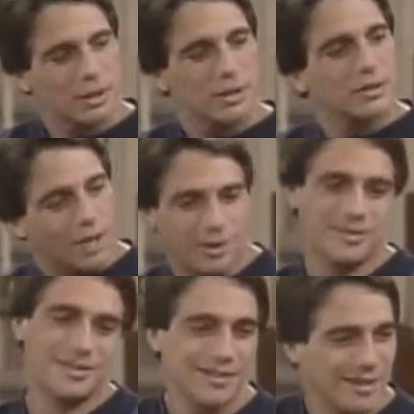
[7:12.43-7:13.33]
So.
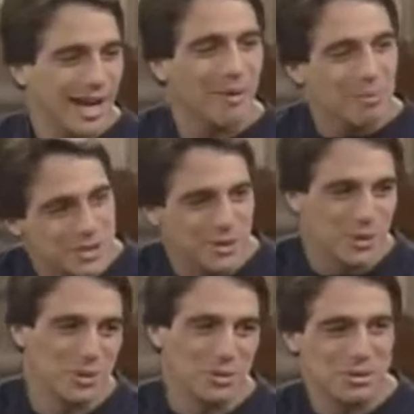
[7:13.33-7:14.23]
How much
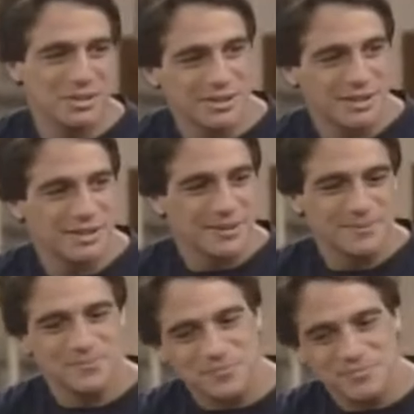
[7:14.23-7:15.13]
older?
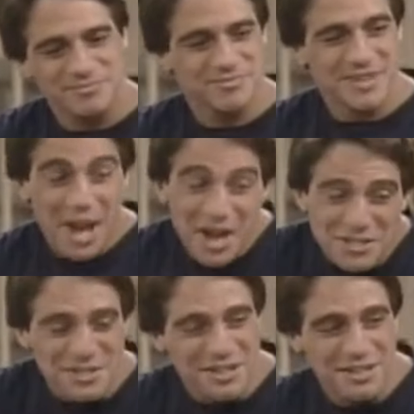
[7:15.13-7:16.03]

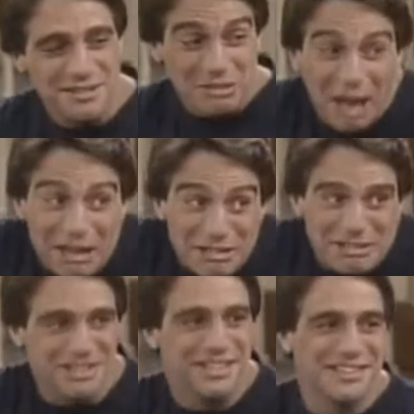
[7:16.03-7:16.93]
18, 19?